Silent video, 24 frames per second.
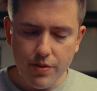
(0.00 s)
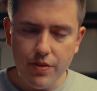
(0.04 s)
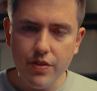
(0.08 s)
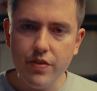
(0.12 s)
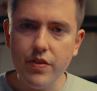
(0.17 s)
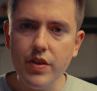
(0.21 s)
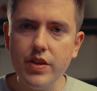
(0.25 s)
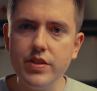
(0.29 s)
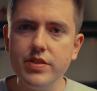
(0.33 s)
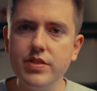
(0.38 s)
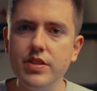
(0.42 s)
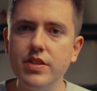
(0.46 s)

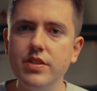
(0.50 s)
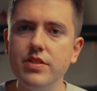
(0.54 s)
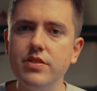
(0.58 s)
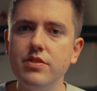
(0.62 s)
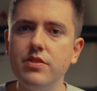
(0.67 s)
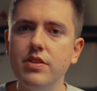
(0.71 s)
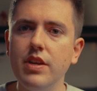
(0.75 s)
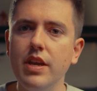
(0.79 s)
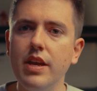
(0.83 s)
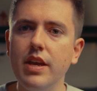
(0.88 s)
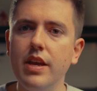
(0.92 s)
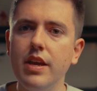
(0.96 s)
this
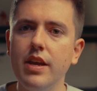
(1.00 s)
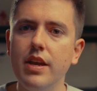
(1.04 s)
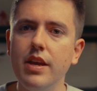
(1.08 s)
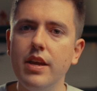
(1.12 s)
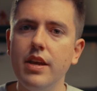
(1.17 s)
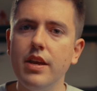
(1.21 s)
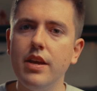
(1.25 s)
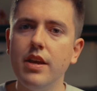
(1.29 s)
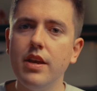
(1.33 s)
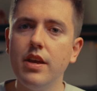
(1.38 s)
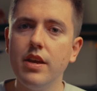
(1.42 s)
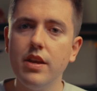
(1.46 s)
is
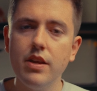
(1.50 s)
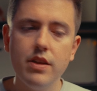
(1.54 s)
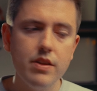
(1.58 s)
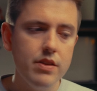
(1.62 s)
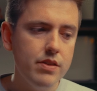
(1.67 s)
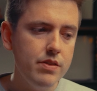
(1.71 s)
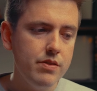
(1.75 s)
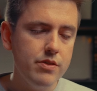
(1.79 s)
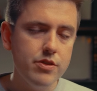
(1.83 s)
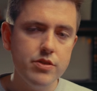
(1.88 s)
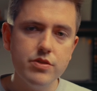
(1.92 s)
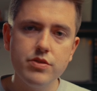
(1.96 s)
a
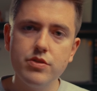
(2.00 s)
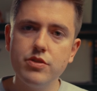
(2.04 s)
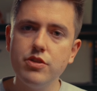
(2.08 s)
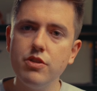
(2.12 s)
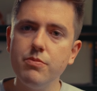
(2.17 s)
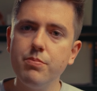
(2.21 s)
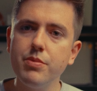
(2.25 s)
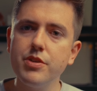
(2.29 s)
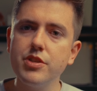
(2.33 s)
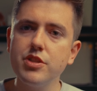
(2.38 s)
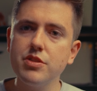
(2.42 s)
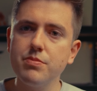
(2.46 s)

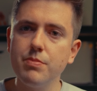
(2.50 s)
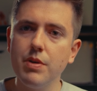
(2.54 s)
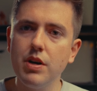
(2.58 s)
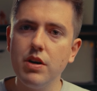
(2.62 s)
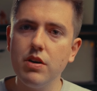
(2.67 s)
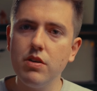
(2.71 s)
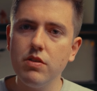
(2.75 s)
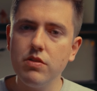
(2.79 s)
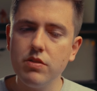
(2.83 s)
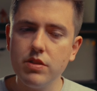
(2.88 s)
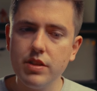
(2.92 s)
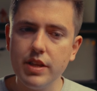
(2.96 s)
super
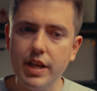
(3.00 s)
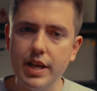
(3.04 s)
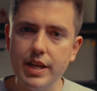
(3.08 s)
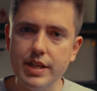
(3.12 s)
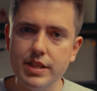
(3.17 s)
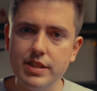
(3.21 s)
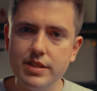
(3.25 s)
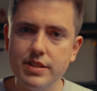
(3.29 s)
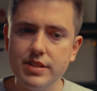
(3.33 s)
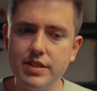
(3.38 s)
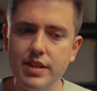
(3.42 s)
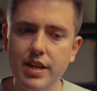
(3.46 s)
small
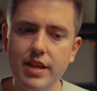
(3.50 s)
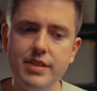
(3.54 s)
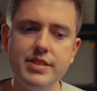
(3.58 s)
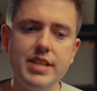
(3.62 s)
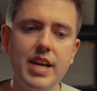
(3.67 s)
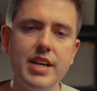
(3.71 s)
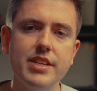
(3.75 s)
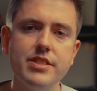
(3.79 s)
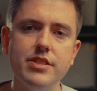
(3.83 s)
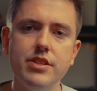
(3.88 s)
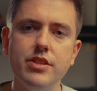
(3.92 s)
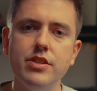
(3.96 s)
lens. It's
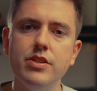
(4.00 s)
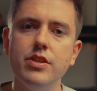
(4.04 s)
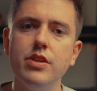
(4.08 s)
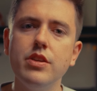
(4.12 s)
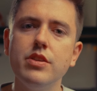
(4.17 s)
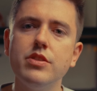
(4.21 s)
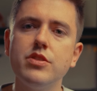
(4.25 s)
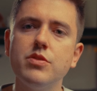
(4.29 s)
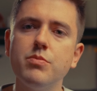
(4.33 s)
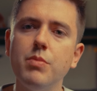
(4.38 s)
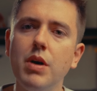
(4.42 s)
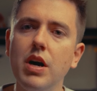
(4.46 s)
actually
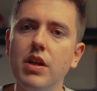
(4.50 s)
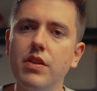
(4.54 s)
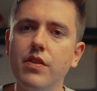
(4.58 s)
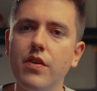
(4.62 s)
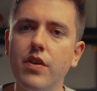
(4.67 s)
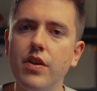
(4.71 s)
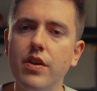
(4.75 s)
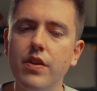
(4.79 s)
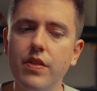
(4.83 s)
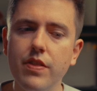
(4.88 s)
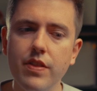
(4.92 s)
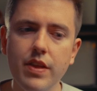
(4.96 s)

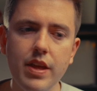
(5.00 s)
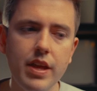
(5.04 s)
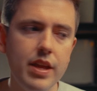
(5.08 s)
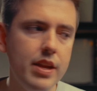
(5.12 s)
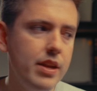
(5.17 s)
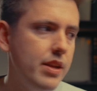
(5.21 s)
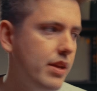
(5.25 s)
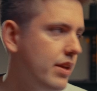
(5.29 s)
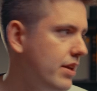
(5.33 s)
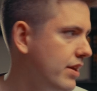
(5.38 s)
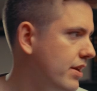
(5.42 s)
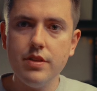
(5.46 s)
smaller
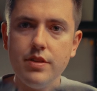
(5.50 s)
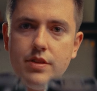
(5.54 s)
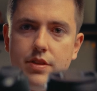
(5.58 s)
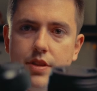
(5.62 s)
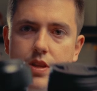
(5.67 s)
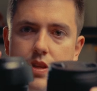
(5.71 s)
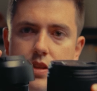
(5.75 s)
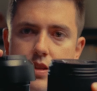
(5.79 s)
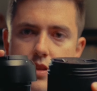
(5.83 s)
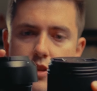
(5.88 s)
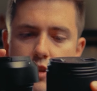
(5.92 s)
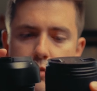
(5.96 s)
than
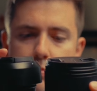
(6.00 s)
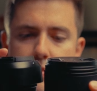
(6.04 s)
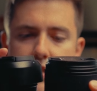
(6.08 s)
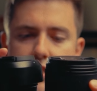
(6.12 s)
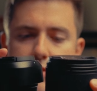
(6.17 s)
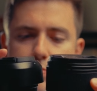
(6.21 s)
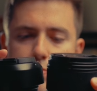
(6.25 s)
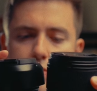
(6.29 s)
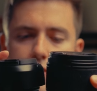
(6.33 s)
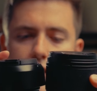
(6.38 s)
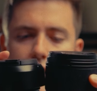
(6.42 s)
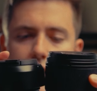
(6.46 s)
the
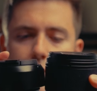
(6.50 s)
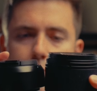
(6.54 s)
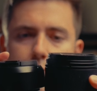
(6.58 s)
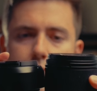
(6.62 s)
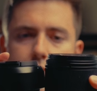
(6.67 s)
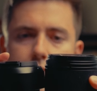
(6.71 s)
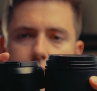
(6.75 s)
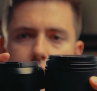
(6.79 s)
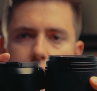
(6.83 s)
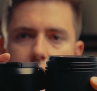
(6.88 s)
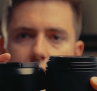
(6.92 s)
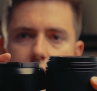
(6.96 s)
Lumix prime
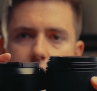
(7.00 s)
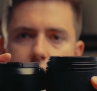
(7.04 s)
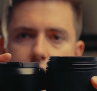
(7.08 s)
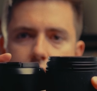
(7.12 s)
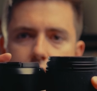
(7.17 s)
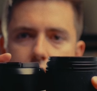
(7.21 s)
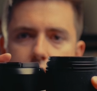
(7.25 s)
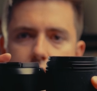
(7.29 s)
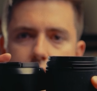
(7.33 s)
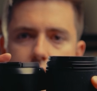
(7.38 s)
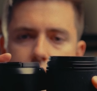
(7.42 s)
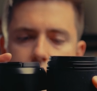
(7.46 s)

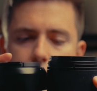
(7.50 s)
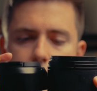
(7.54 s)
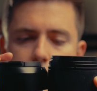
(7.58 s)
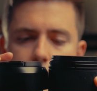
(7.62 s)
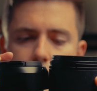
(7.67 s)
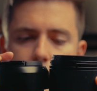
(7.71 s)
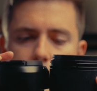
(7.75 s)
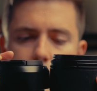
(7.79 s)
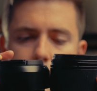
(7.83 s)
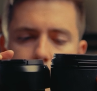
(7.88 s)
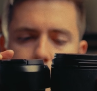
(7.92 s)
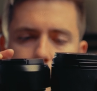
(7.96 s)
lenses
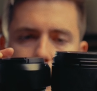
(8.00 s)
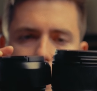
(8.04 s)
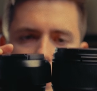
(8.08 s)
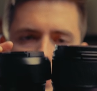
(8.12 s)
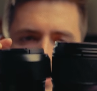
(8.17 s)
by